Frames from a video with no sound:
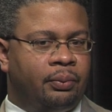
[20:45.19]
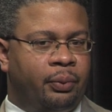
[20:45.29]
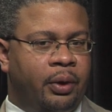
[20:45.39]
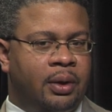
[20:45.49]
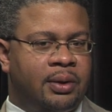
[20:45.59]

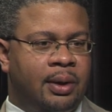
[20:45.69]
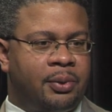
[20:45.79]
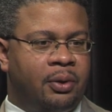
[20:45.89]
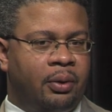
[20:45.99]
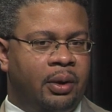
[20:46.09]

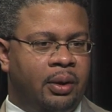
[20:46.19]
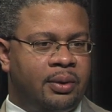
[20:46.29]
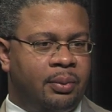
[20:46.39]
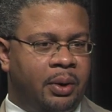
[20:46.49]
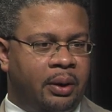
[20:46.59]
Preconceptional care
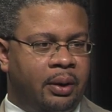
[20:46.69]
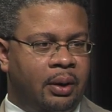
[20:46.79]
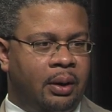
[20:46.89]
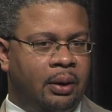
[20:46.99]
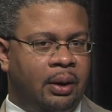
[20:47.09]
is a big
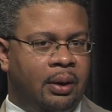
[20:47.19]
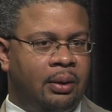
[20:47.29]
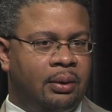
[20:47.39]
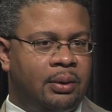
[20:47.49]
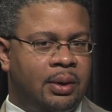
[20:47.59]
thing that
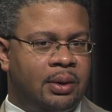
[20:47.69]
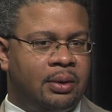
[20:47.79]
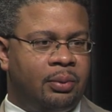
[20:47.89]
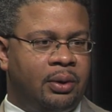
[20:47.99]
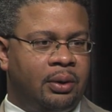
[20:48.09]
tends
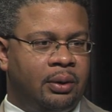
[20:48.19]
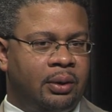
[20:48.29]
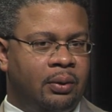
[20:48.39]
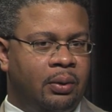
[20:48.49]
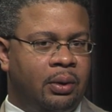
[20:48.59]
to be
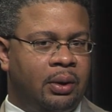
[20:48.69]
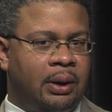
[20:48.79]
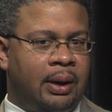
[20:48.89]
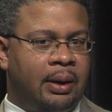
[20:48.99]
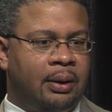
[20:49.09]
ignored a
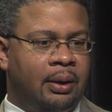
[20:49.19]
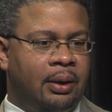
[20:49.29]
lot,